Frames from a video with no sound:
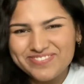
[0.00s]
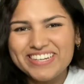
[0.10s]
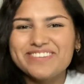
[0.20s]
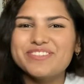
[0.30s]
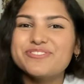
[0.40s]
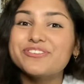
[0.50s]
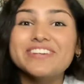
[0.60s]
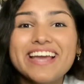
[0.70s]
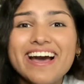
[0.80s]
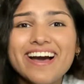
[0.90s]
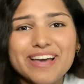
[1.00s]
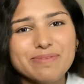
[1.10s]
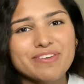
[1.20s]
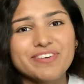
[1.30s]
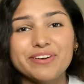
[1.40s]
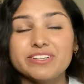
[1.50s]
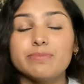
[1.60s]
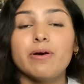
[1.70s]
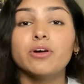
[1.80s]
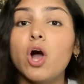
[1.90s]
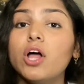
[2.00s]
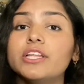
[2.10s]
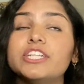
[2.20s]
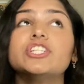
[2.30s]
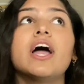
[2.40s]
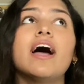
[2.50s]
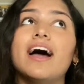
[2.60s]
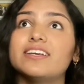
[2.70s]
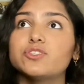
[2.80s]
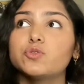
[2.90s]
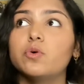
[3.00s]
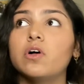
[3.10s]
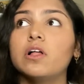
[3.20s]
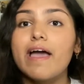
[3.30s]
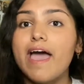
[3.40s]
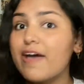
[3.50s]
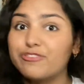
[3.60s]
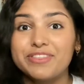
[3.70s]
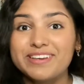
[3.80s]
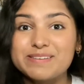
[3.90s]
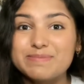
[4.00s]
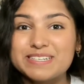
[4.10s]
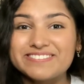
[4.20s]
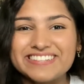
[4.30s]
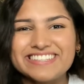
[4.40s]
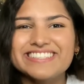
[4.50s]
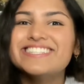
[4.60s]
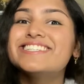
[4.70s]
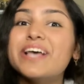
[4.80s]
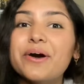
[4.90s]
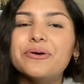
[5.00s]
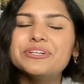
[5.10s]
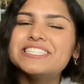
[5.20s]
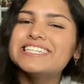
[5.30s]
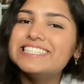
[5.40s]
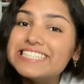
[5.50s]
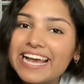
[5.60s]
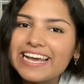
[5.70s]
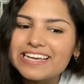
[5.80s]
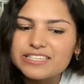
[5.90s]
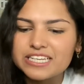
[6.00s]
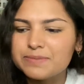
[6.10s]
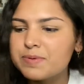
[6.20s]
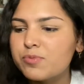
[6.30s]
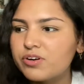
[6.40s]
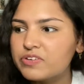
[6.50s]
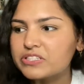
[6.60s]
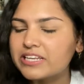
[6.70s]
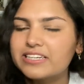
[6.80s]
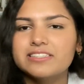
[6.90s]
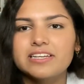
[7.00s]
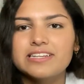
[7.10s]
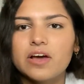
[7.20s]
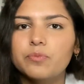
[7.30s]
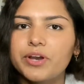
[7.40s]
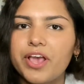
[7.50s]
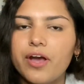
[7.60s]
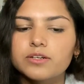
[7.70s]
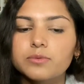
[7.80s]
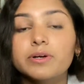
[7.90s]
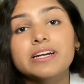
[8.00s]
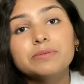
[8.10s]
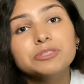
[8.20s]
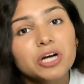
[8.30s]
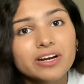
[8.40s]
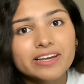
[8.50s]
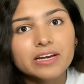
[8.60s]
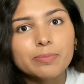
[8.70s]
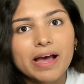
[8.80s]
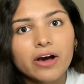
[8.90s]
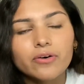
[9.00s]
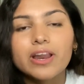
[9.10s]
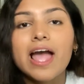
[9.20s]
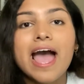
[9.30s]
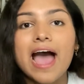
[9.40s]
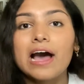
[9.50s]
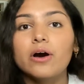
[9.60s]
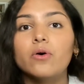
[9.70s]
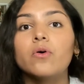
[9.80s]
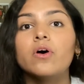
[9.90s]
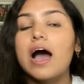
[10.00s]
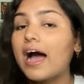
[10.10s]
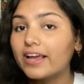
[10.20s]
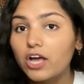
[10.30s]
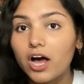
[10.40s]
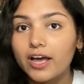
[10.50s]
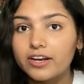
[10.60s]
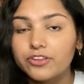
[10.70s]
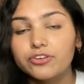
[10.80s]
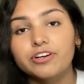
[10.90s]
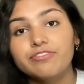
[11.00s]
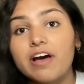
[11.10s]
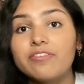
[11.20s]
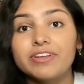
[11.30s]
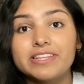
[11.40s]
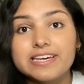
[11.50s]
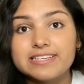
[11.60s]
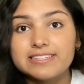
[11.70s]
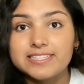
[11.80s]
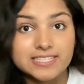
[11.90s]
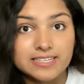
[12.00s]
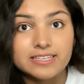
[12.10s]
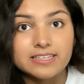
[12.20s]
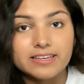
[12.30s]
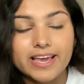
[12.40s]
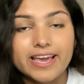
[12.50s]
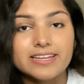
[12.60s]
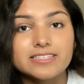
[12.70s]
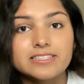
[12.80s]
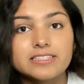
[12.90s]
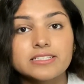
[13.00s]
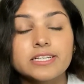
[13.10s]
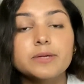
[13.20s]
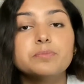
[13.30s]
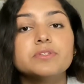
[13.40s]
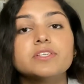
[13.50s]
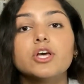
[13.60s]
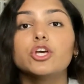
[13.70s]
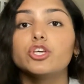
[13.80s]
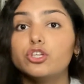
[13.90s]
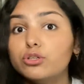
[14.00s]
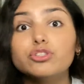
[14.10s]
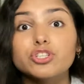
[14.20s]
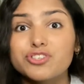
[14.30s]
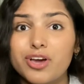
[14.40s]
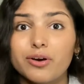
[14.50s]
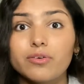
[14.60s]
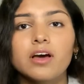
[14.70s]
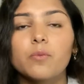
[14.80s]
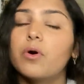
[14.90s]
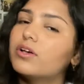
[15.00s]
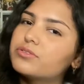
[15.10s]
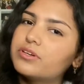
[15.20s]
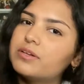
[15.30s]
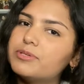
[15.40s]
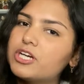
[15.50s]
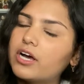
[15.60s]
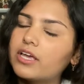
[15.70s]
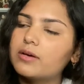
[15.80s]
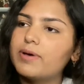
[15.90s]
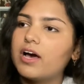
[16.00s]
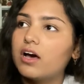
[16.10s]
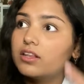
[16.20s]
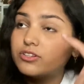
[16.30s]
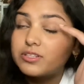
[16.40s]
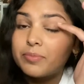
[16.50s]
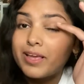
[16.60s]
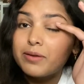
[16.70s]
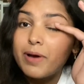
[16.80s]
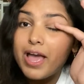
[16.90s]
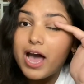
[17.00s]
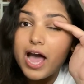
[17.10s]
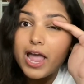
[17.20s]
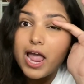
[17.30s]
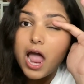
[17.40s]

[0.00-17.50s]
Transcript: My name is Fariha. I make videos about college, high school, everything in between. So today is gonna be more of just like a sit down video. We're gonna be talking about how I got a 35 on the ACT and tips you should know. We're also gonna be talking about, there's something in my eye.